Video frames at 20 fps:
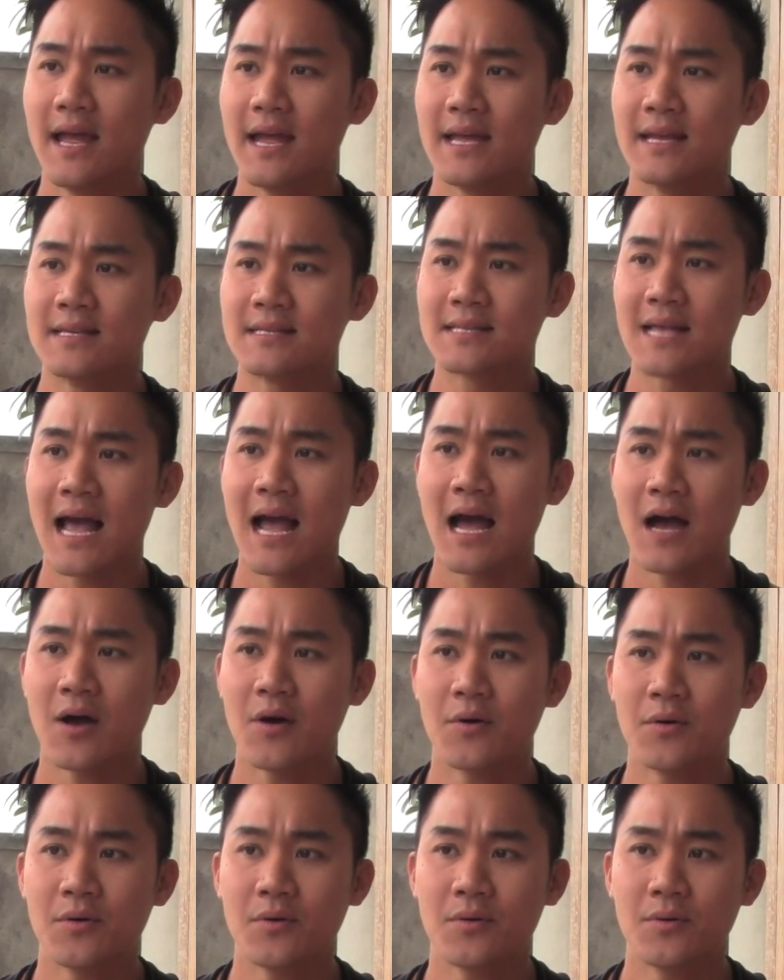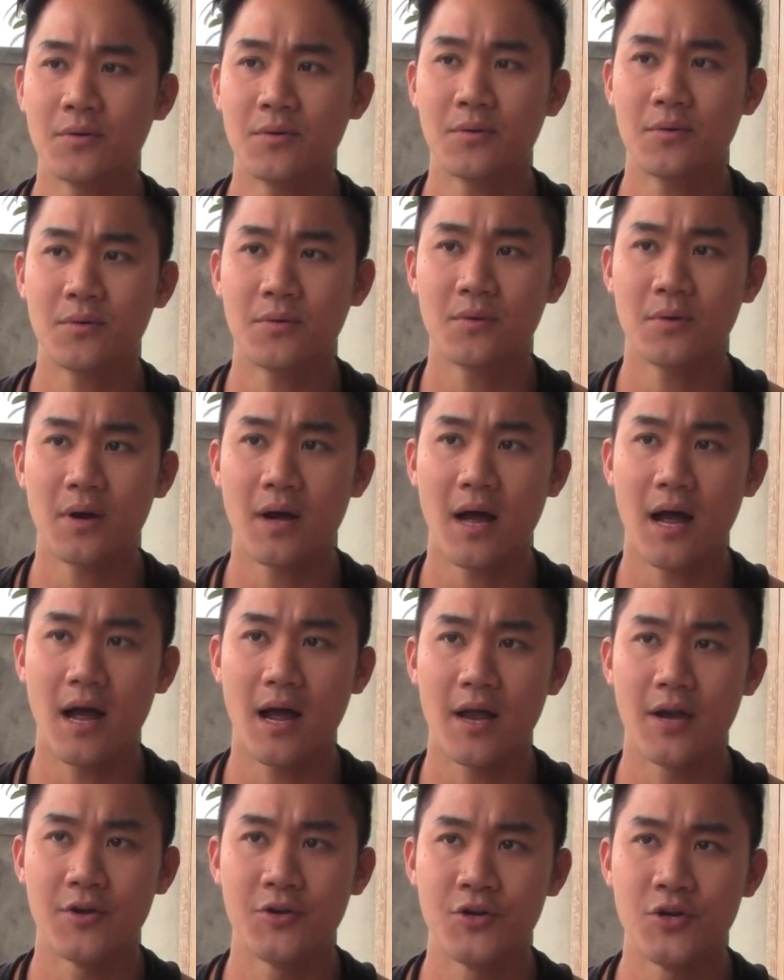is how
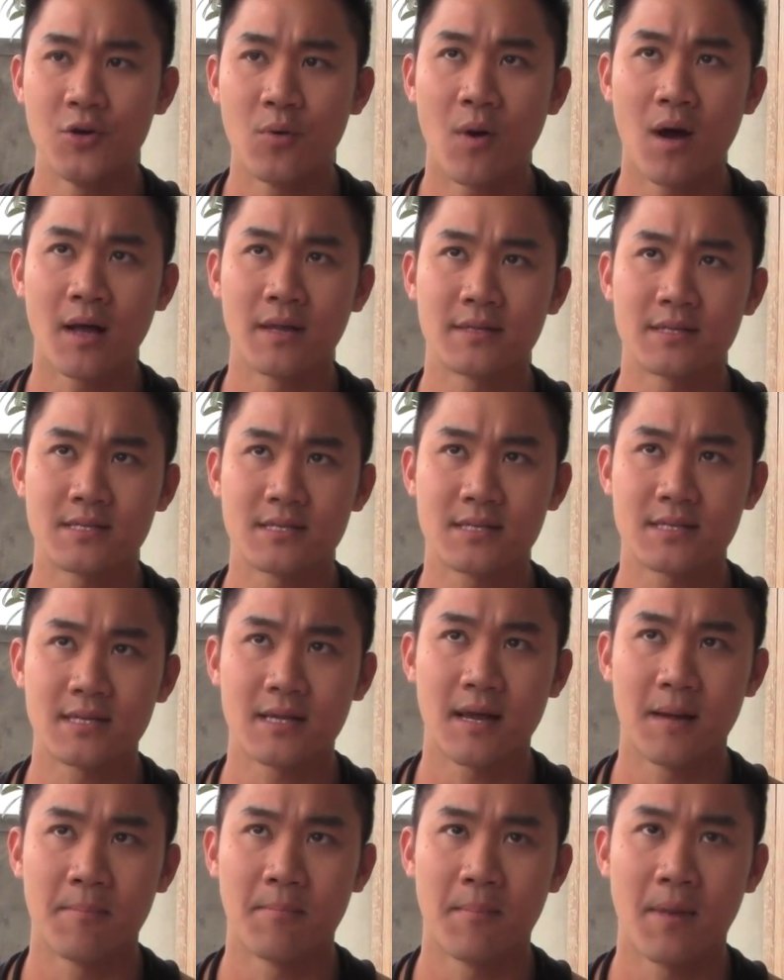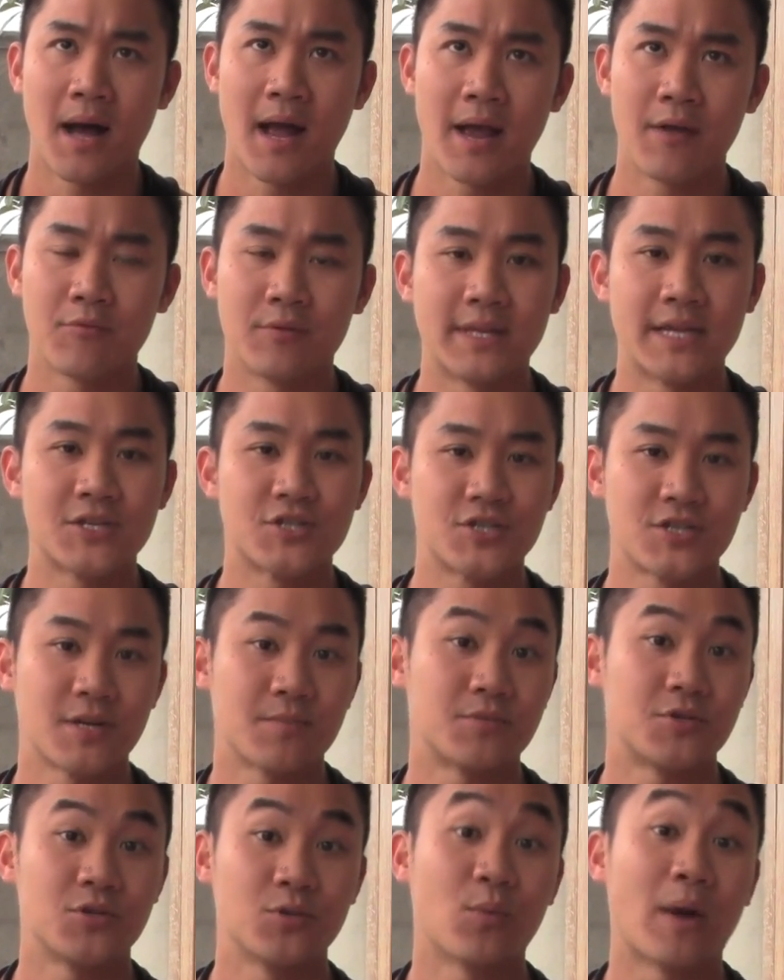nuanced my relationship
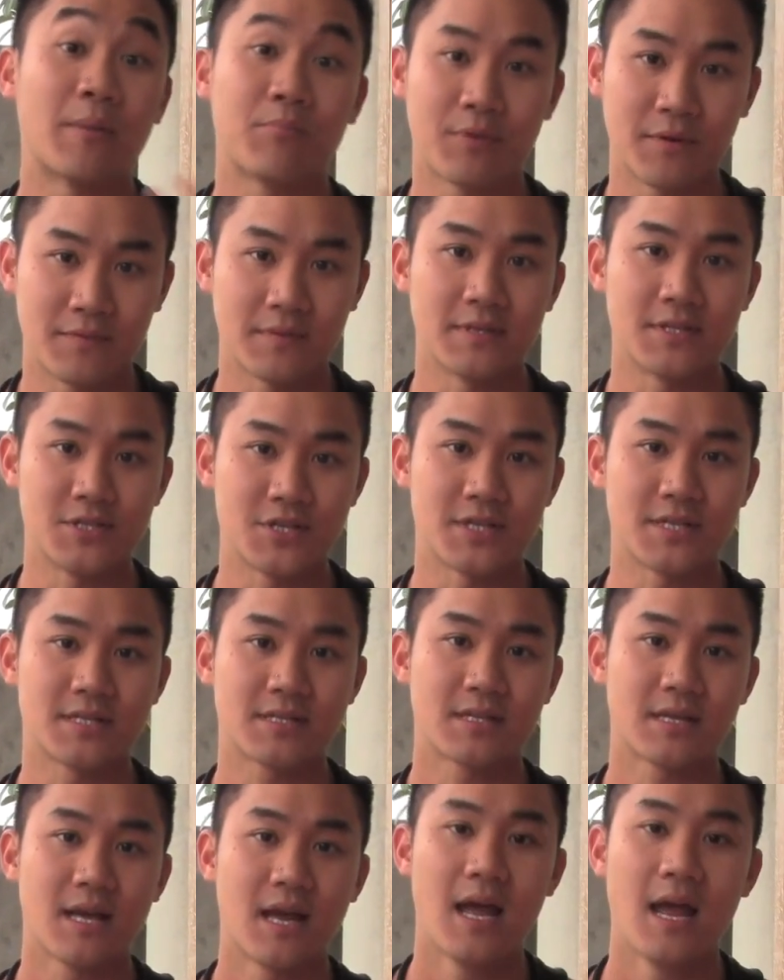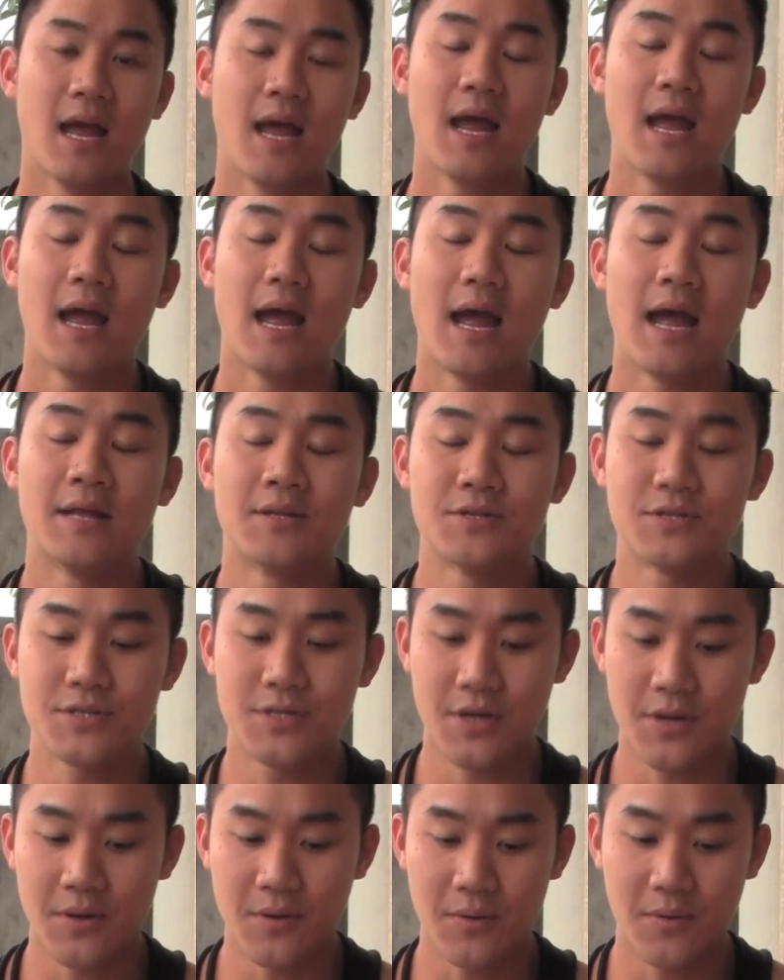to white privilege is. Mm. And
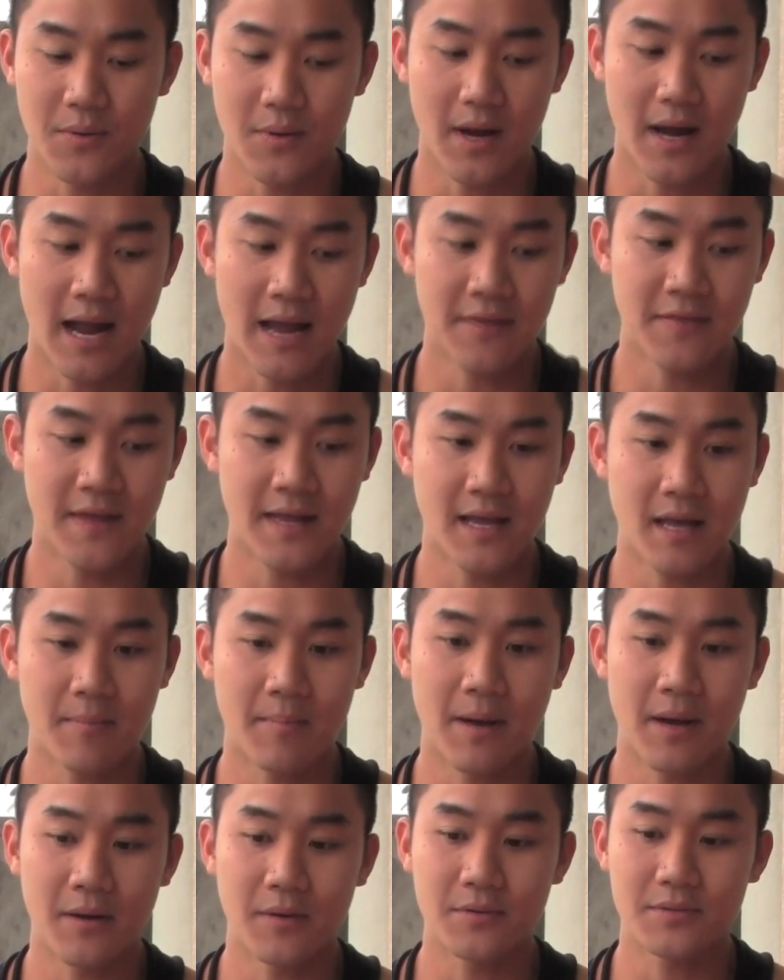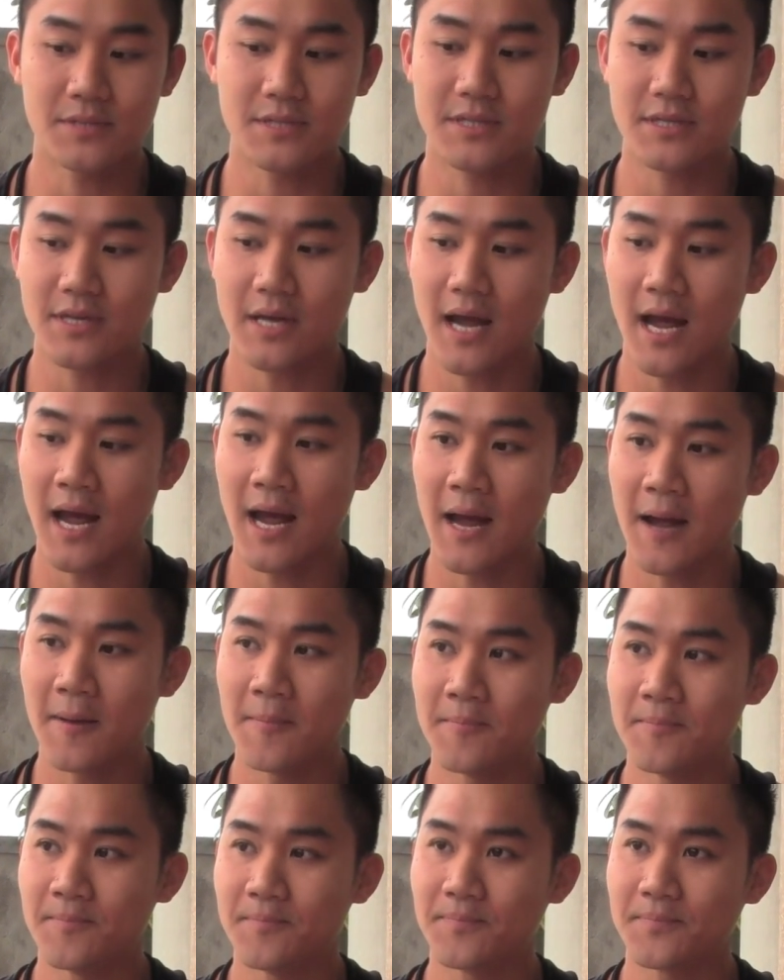so I think about
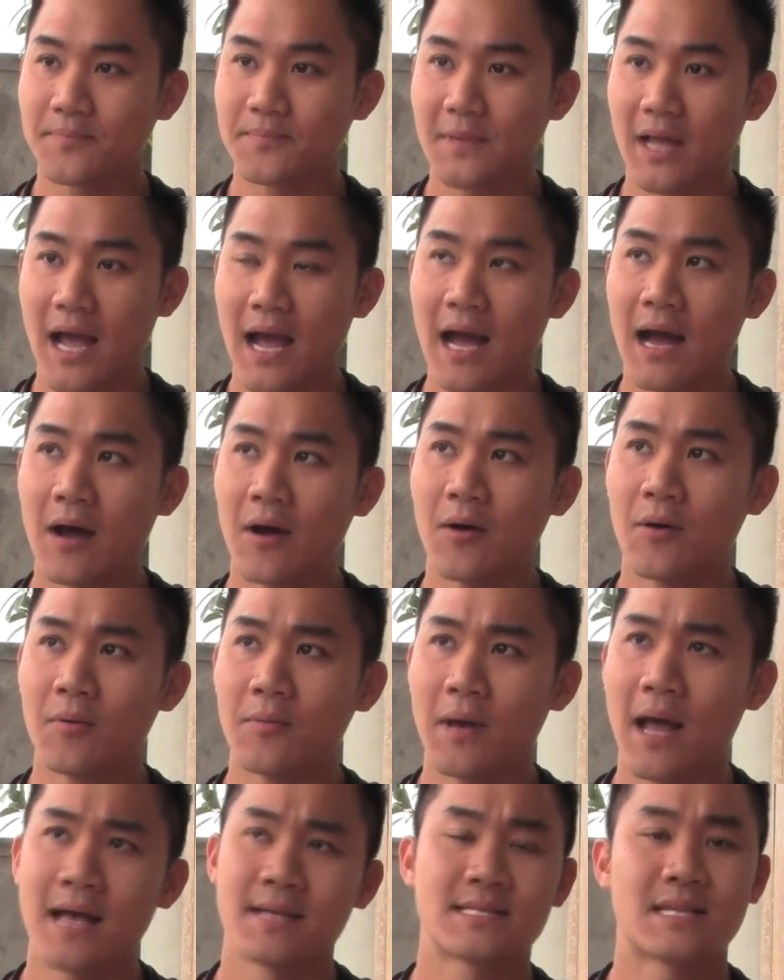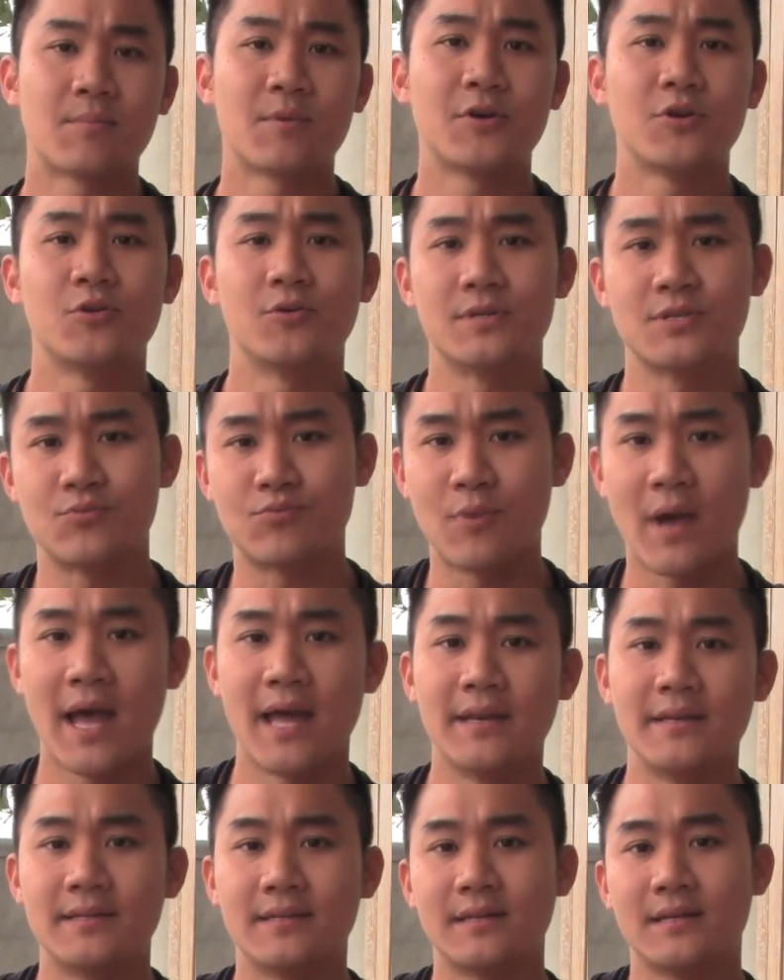how, as someone who is
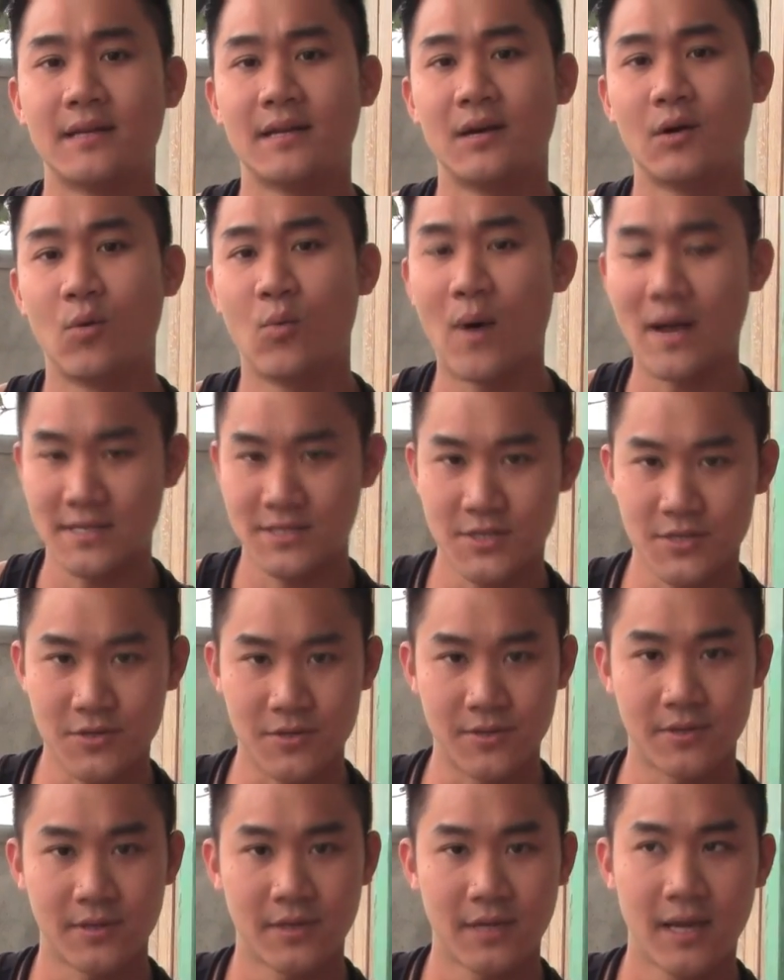red Western,